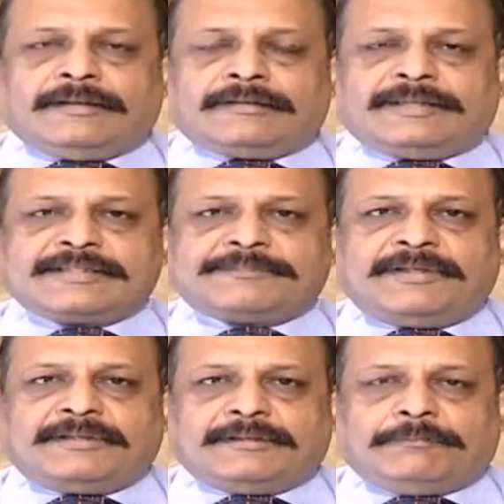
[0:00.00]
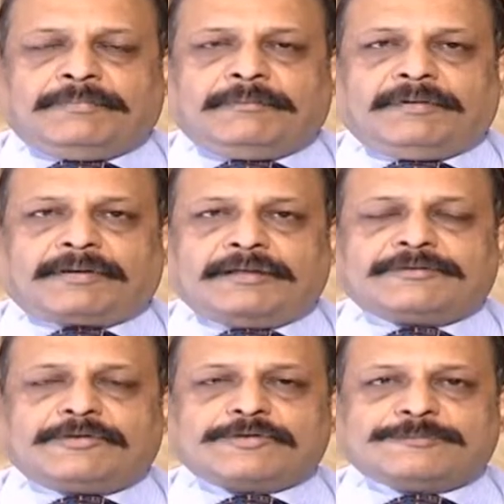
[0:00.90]
uh, there's been a
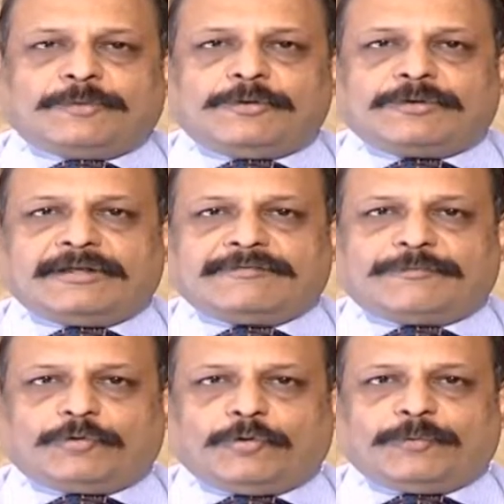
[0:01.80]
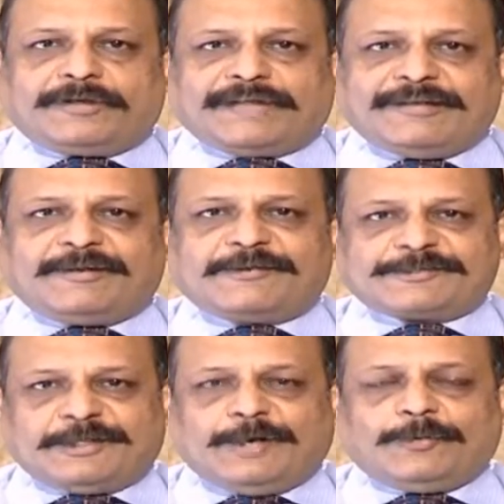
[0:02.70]
continuous bull run for over 10 years
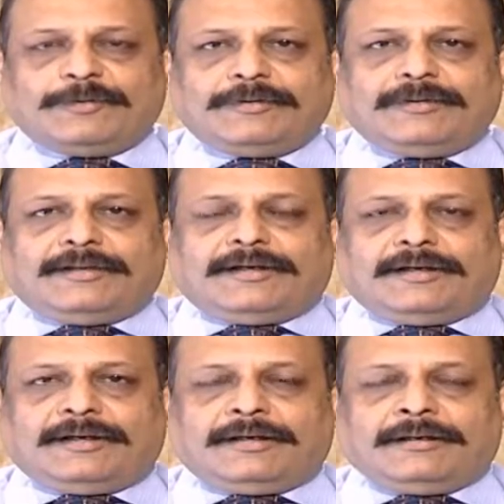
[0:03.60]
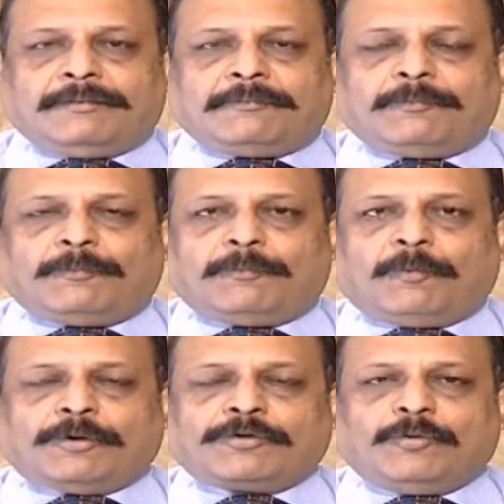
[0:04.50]
now. Uh,
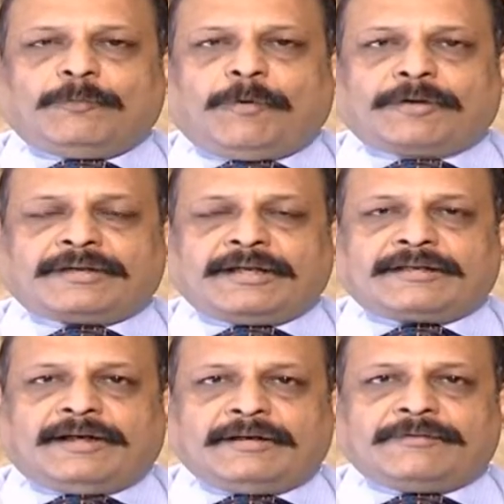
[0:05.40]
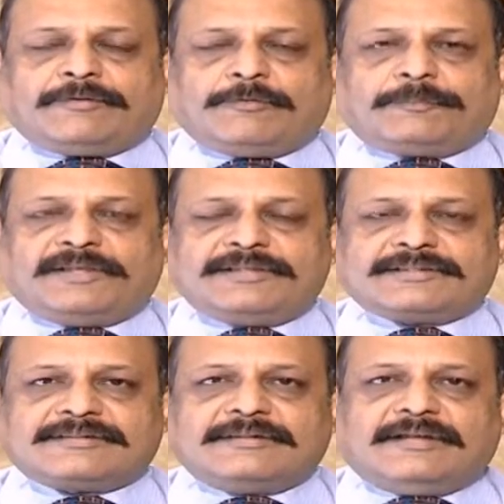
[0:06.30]
what you bought at 100
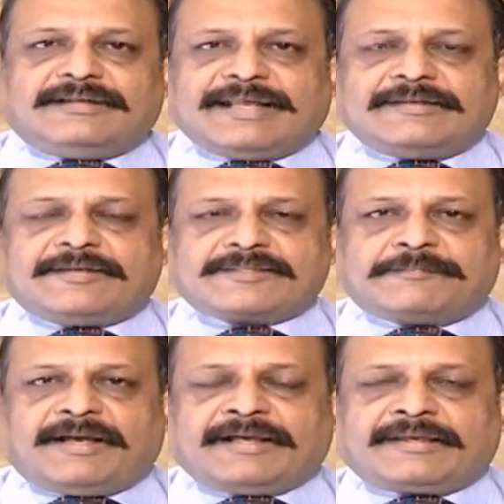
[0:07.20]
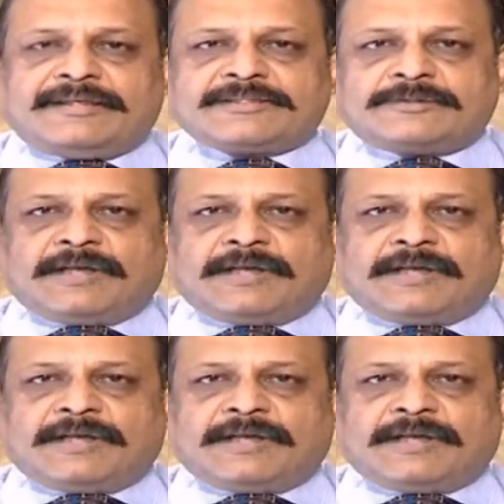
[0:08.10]
rupees 10 years back is